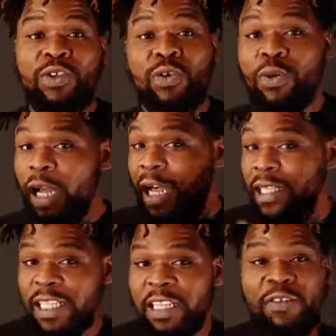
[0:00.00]
to do, I
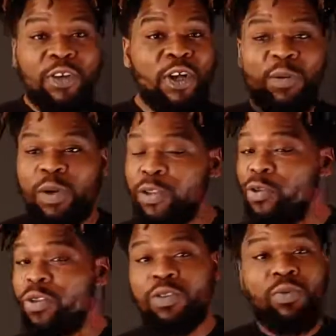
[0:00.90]
leave and all they want to
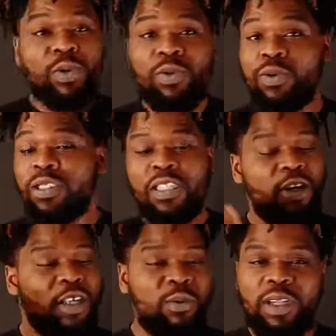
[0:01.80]
do is do balloons.
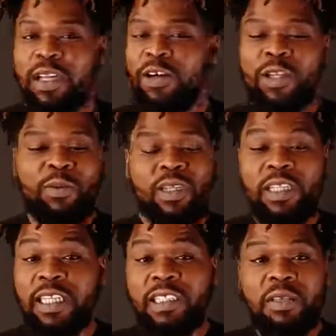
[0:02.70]

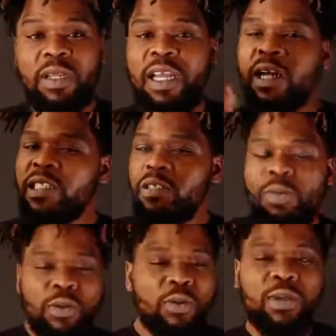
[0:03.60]
They see me, that's the
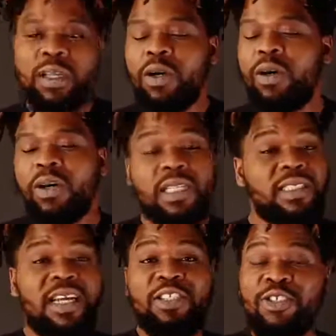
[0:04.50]
balloon man. Oh, that's
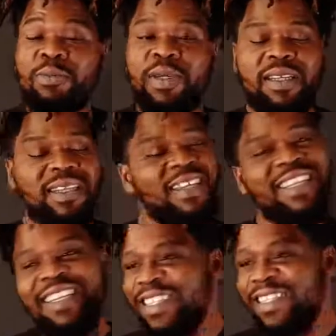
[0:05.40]
the ice cream man.
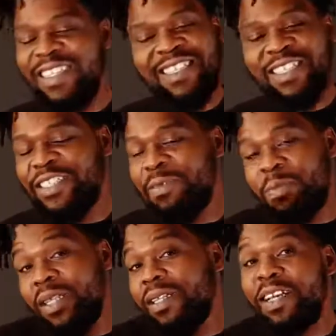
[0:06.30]
It's
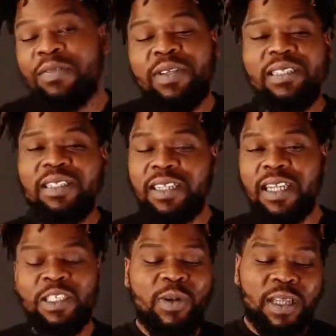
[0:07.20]
big love in the city.
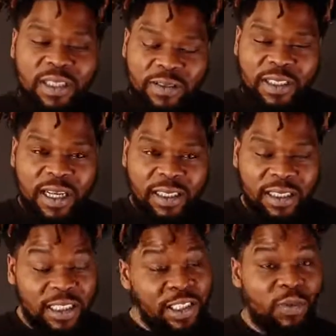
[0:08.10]
That's why I love
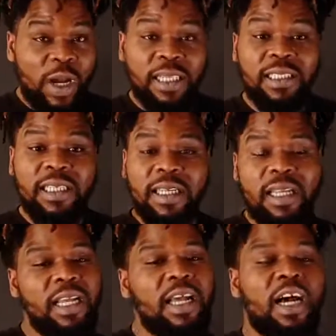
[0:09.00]
Stockton. This is why I did it.
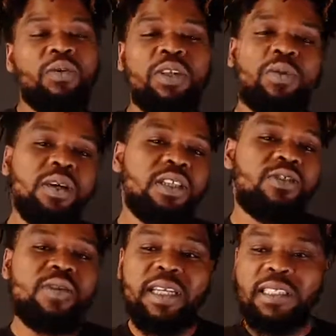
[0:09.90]
I really wanted to
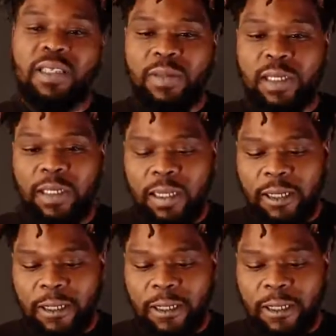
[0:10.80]
create something